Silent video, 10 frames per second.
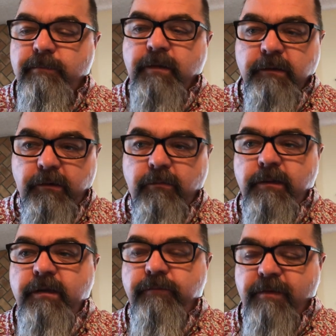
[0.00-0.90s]

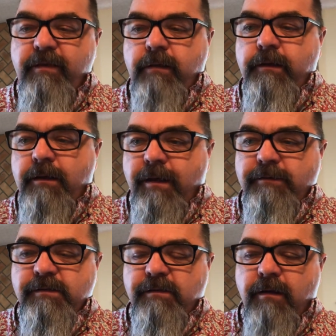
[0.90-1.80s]
literally, physically, not
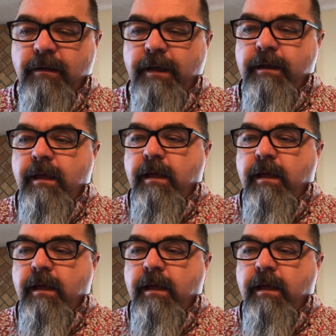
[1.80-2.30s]
just online,